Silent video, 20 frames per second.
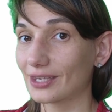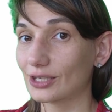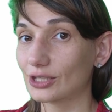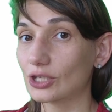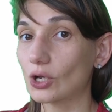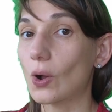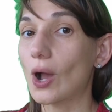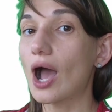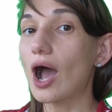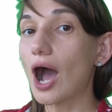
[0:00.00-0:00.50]

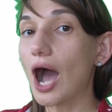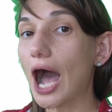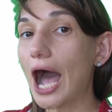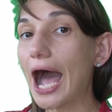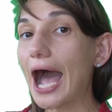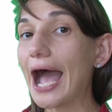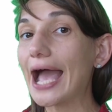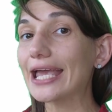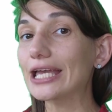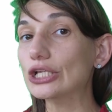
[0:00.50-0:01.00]
So
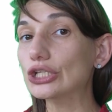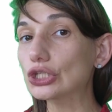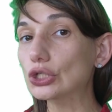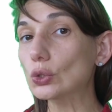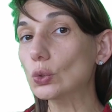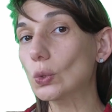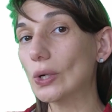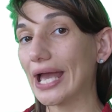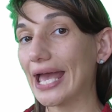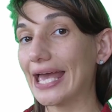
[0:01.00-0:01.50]
I
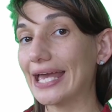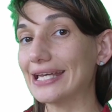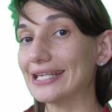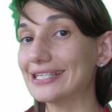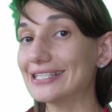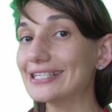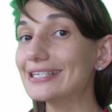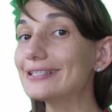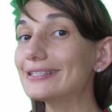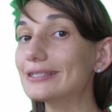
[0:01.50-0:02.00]
took a
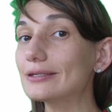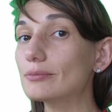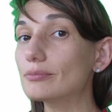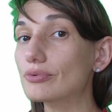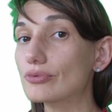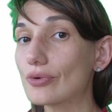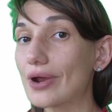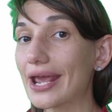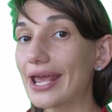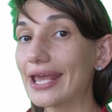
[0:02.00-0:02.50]
city
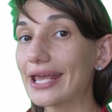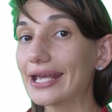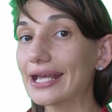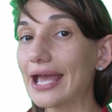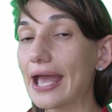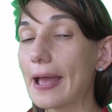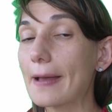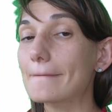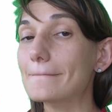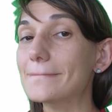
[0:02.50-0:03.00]
break
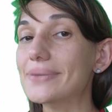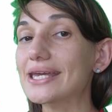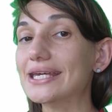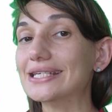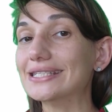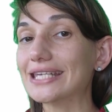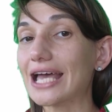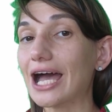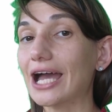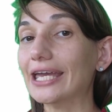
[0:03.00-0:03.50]

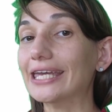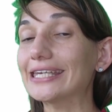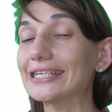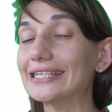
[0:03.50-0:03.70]
because I